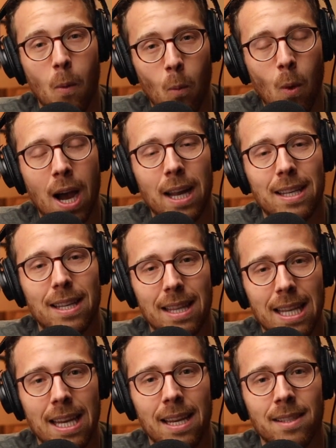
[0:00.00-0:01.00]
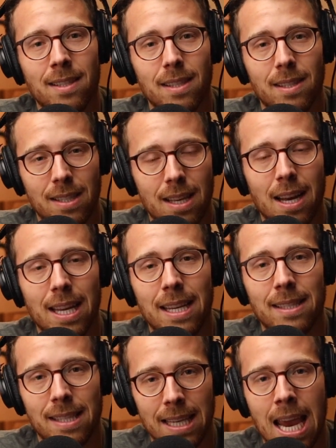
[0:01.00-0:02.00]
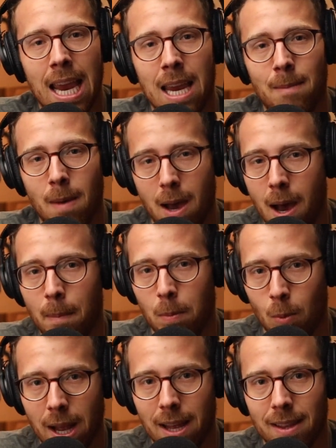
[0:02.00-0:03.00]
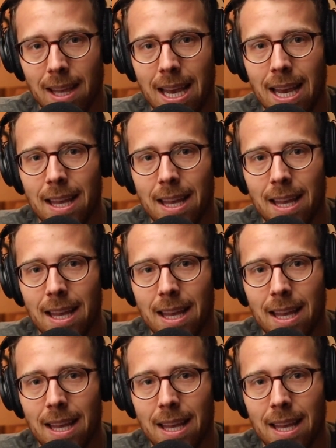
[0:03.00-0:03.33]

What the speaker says: what these studies came up with.